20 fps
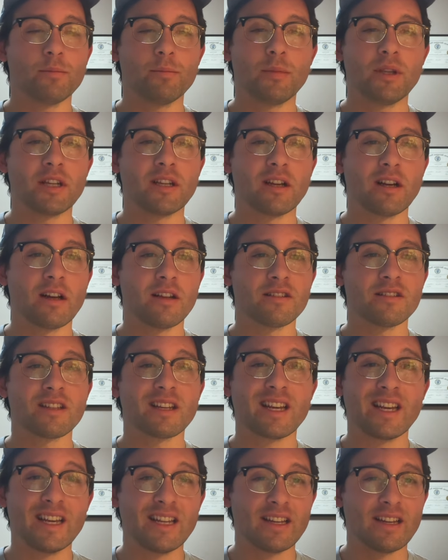because
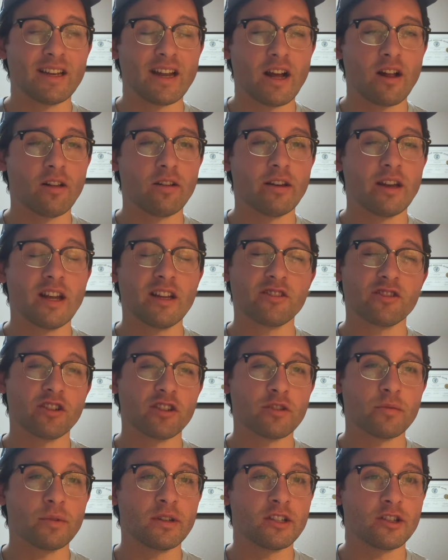Keenan Allen has
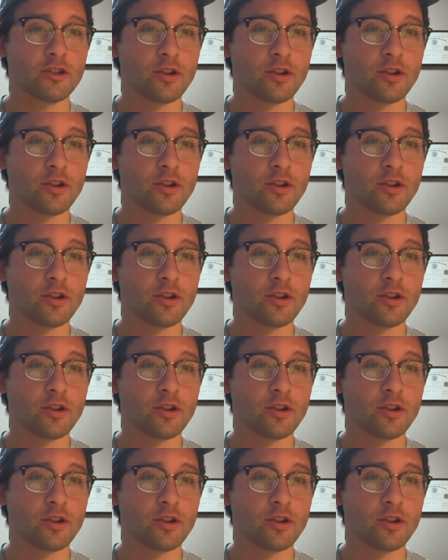just been